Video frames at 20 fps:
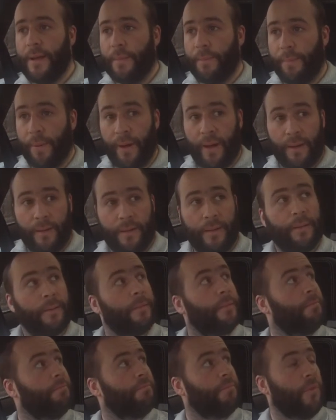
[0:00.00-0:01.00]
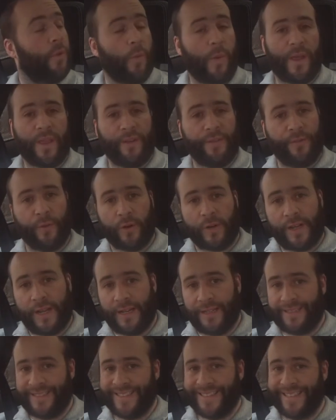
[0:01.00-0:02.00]
but the weather
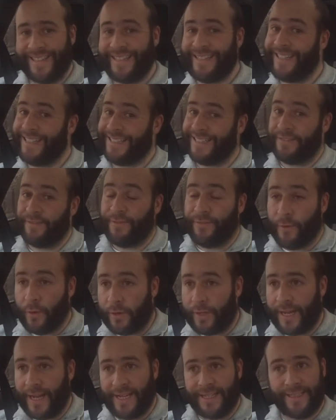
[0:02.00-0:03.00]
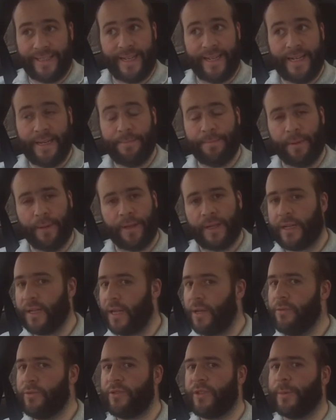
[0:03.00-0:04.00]
forecast today didn't forecast any, but the
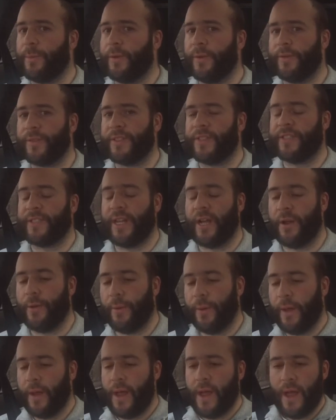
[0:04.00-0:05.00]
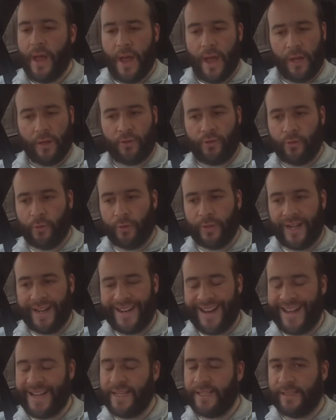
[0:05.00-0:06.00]
clouds coming over just now are showing a
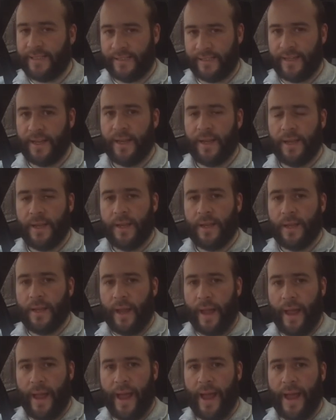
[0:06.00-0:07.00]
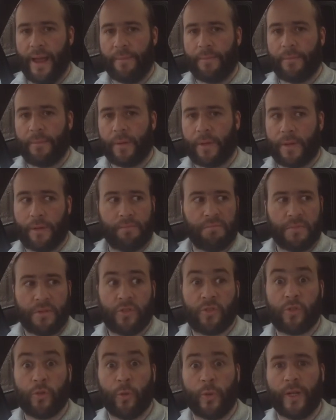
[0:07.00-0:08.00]
nice
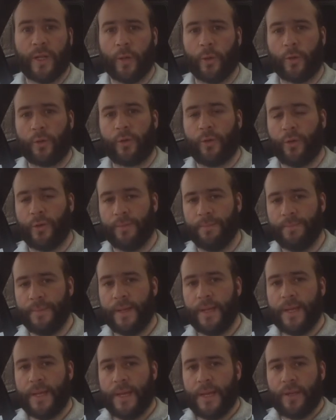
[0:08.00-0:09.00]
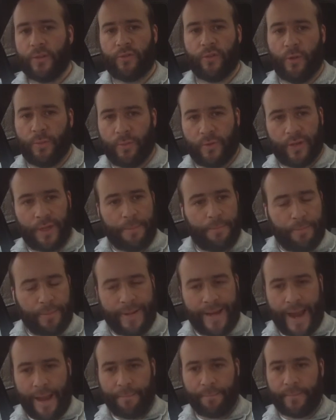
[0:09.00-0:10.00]
snowy look to them. So I'm going to
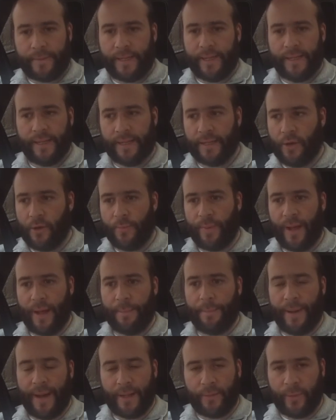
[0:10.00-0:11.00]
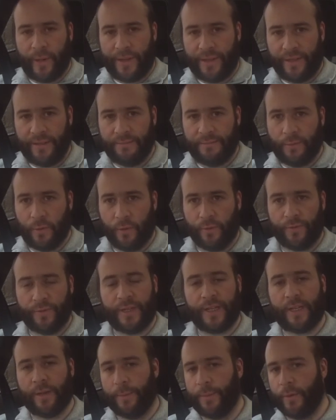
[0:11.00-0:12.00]
preempt a little bit of bad weather,
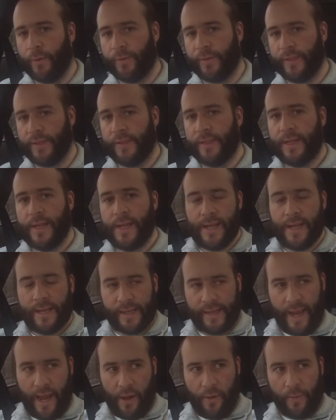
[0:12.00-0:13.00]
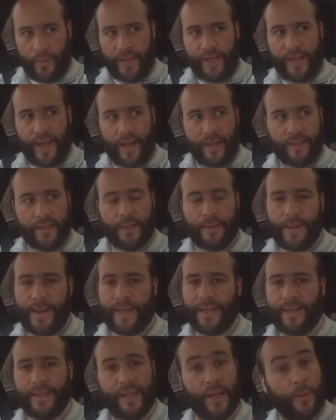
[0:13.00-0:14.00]
hopefully coming over, get out with the Canon. I'm
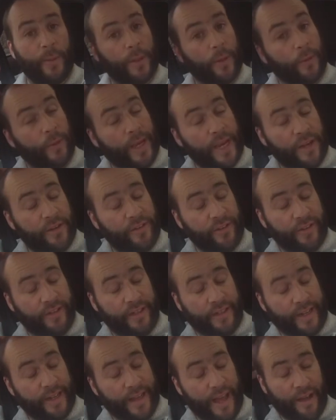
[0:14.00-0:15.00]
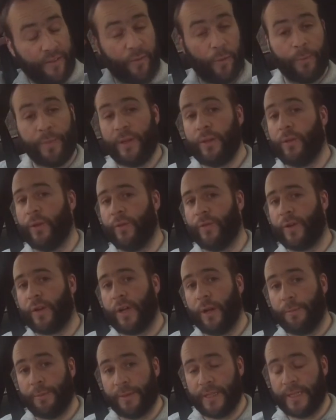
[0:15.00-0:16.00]
heading to a wee location today that I've not been to for a
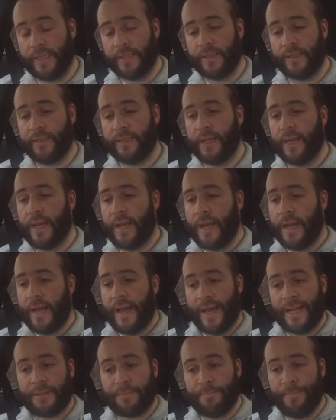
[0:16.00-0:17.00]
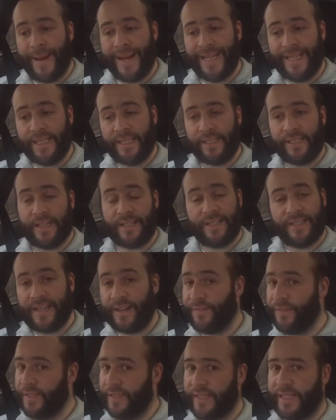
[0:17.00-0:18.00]
couple of years. It's
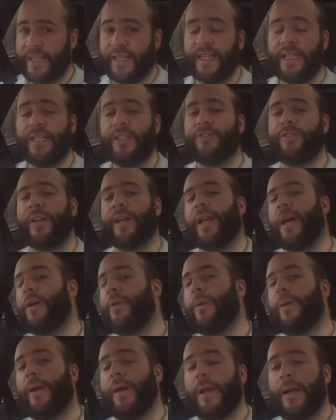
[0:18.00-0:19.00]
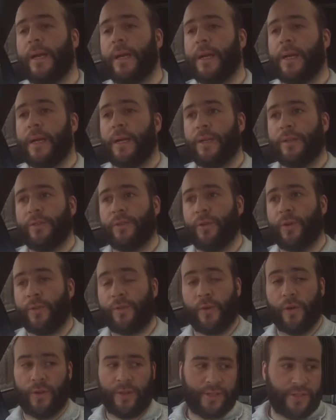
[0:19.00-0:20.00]
-7 degrees right now, so I've
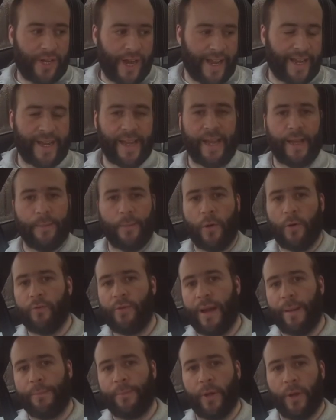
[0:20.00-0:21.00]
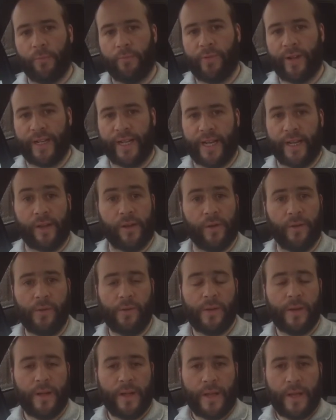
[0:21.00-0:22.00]
got the jacket, I'm all wrapped up, ready to go.
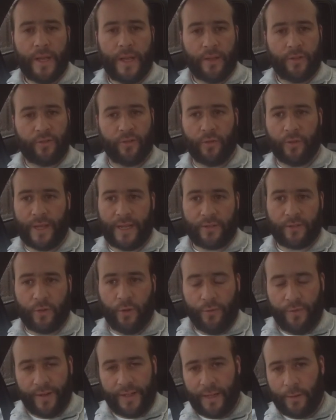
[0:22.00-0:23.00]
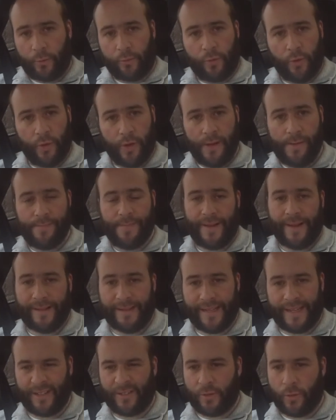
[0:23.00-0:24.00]
So let's go for a little tour and
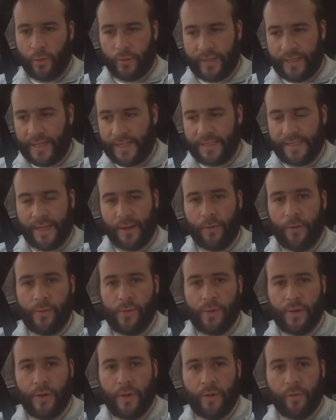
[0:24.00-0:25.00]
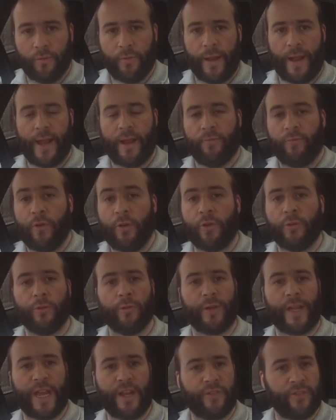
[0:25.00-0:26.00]
let's go to this little rural
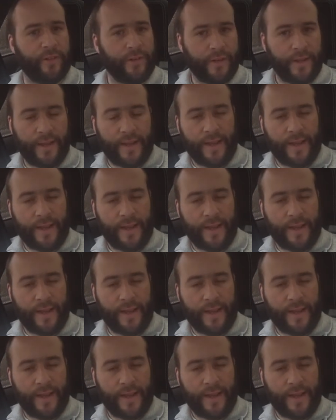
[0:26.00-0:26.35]
location